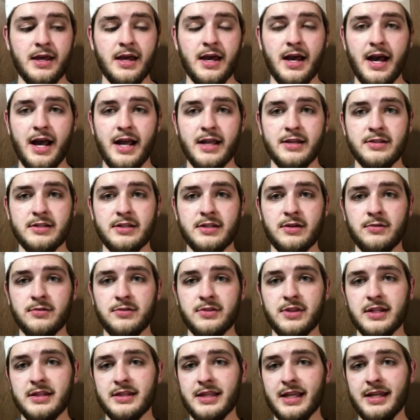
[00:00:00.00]
I don't
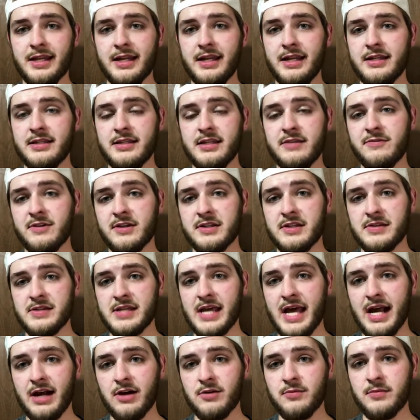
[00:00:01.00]
think they needed defensive
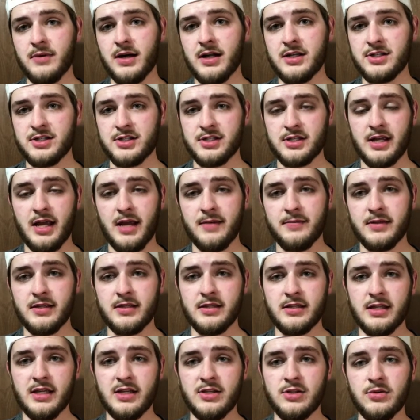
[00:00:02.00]
tackle much. I mean,
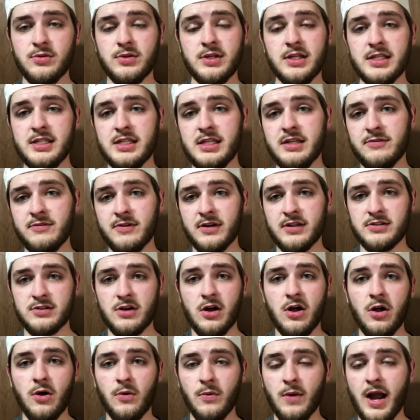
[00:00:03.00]
they do need defense
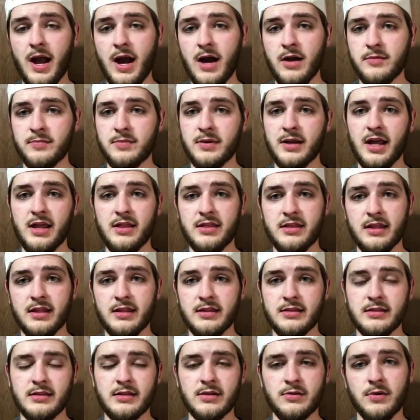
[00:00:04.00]
all around, but I think
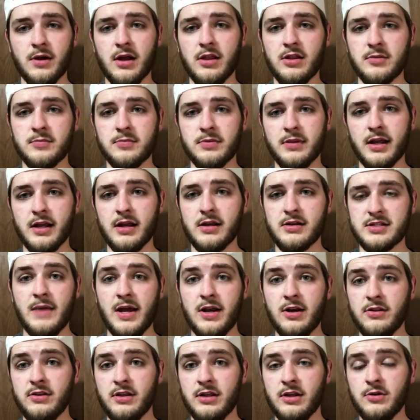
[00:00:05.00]
there were other players
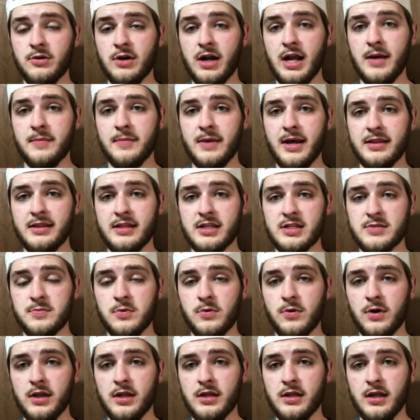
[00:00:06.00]
better than Graham at this
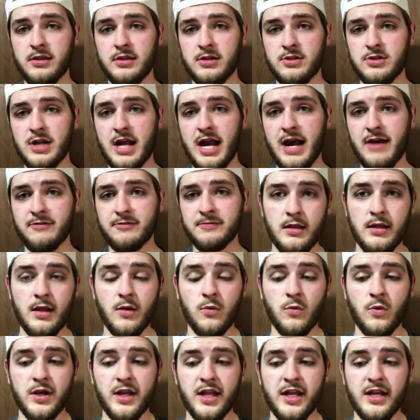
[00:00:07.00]
point in the draft. And at
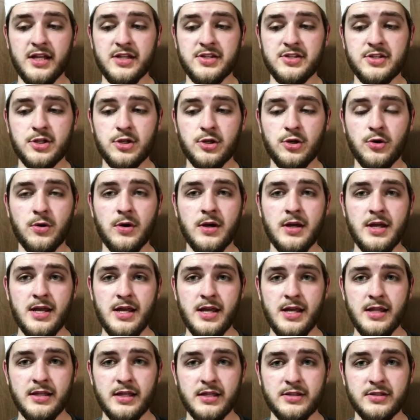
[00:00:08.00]
182,
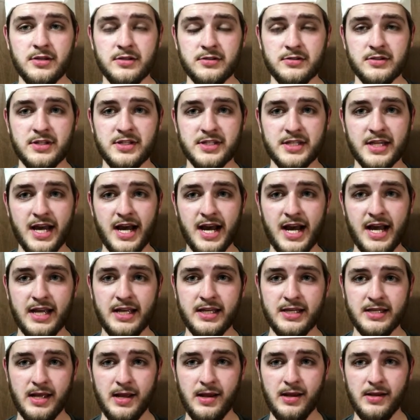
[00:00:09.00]
they took this guy.
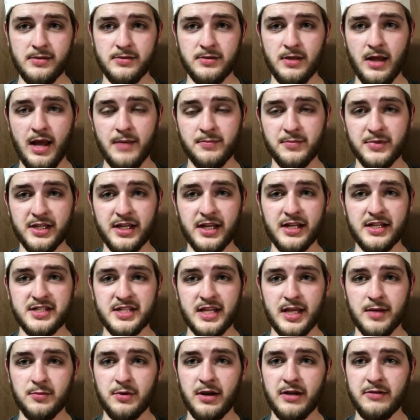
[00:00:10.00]
I'm going to get his
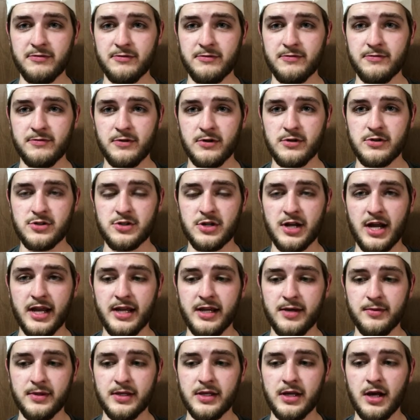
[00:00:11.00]
name right first try.
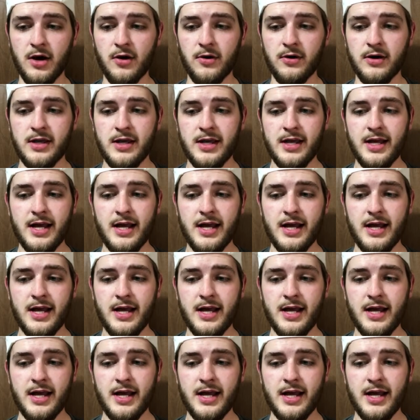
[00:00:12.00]
Here we go.